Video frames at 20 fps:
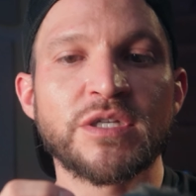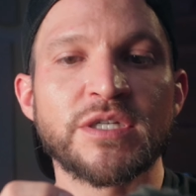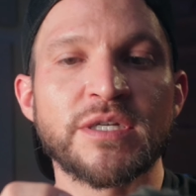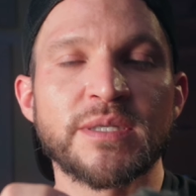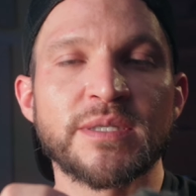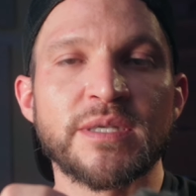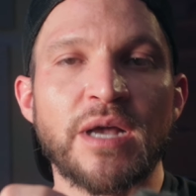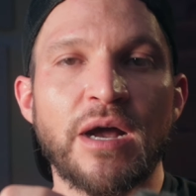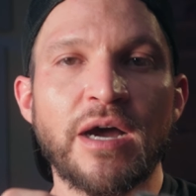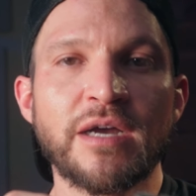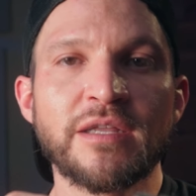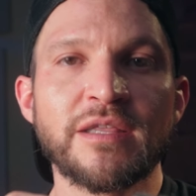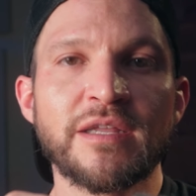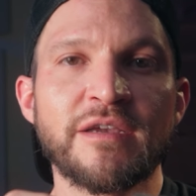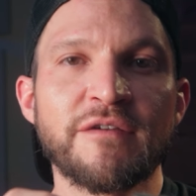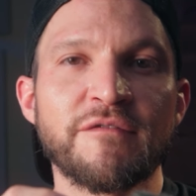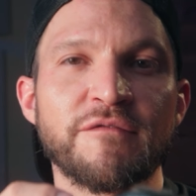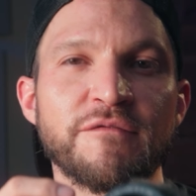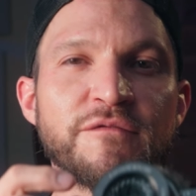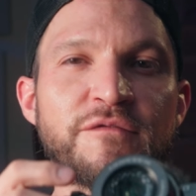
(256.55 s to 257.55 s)
is
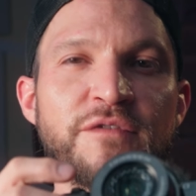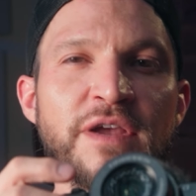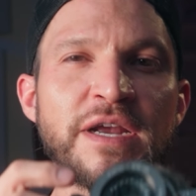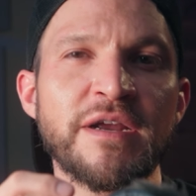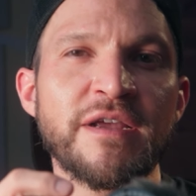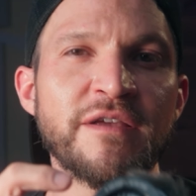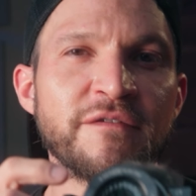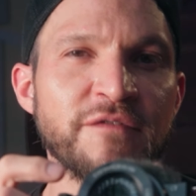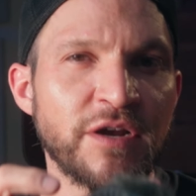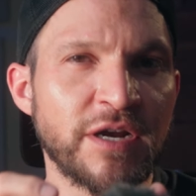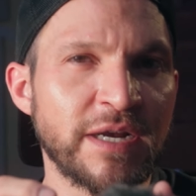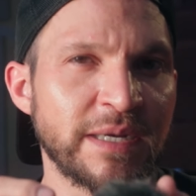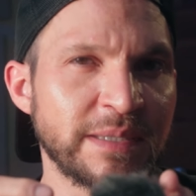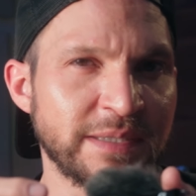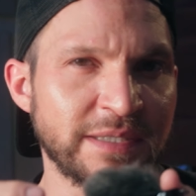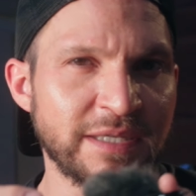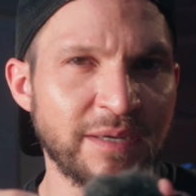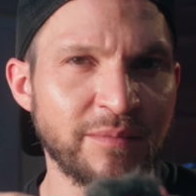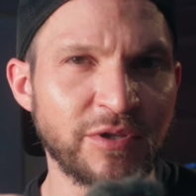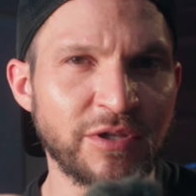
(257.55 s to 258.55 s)
oddly very, very
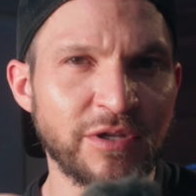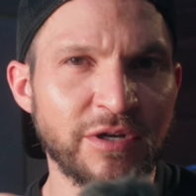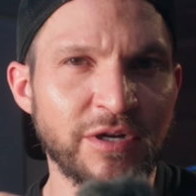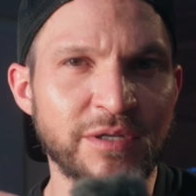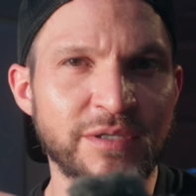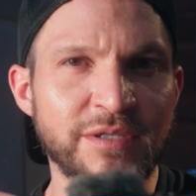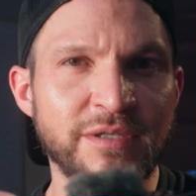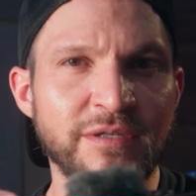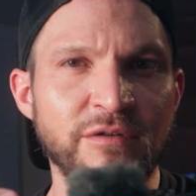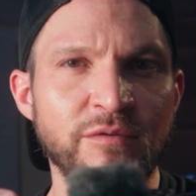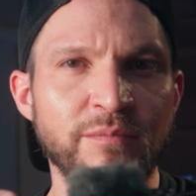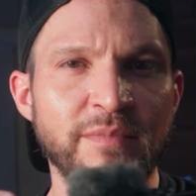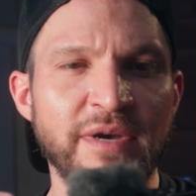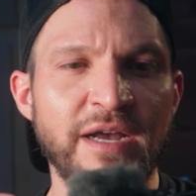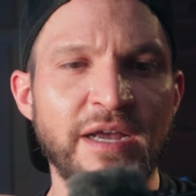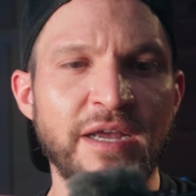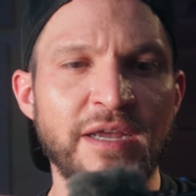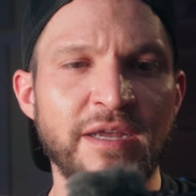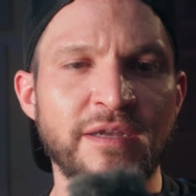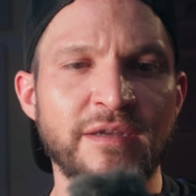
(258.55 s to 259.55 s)
similar to
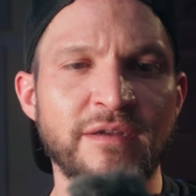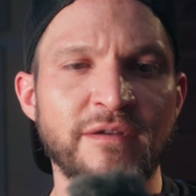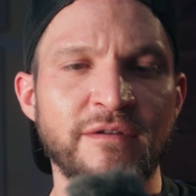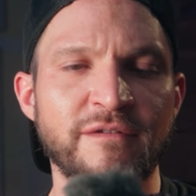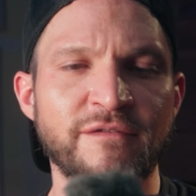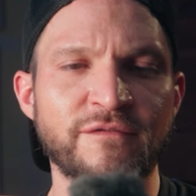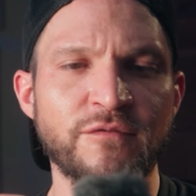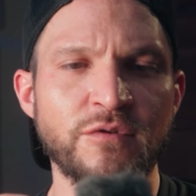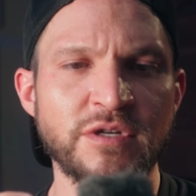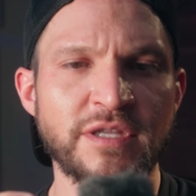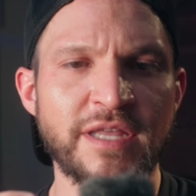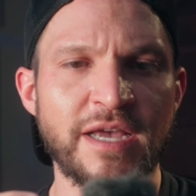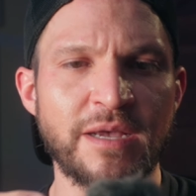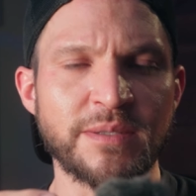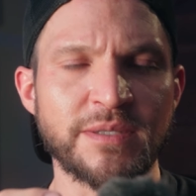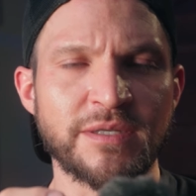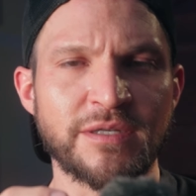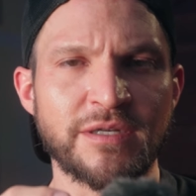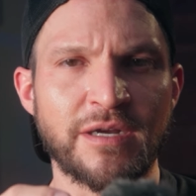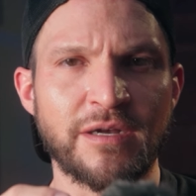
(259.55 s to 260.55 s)
my
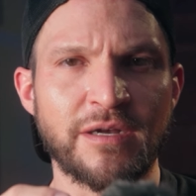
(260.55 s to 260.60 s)
$4,000